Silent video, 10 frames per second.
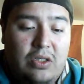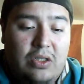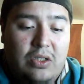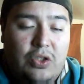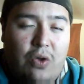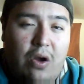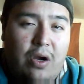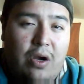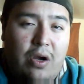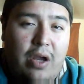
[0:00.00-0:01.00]

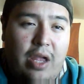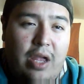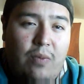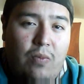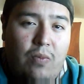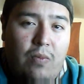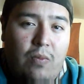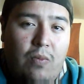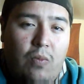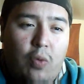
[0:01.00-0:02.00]
stronger and
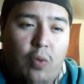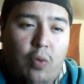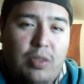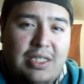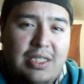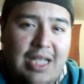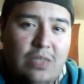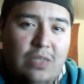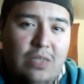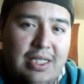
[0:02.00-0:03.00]
more
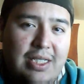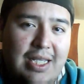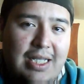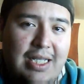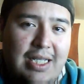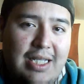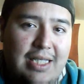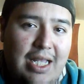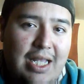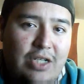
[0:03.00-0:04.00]
precise with his hits
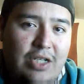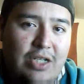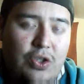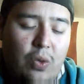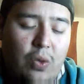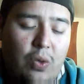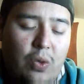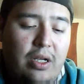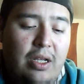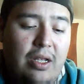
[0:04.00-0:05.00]
than Shogun.